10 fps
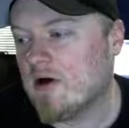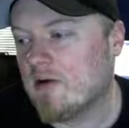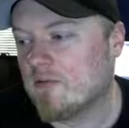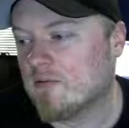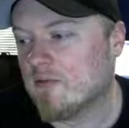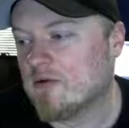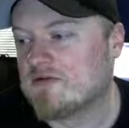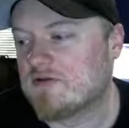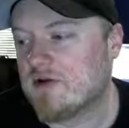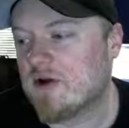Once you've
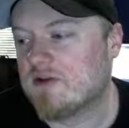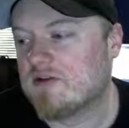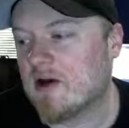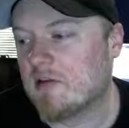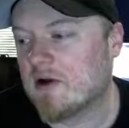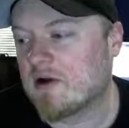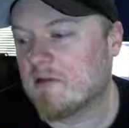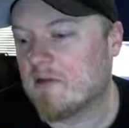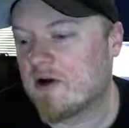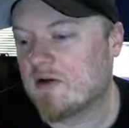created the timeline, come
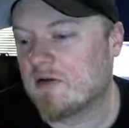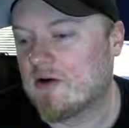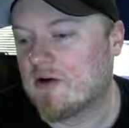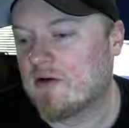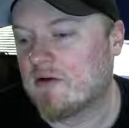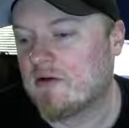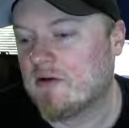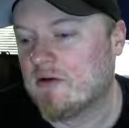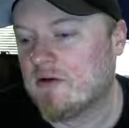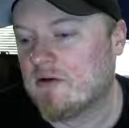back over here.
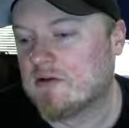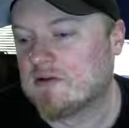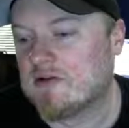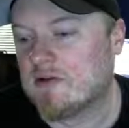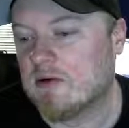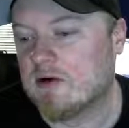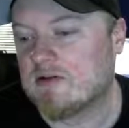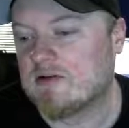You'll see where it's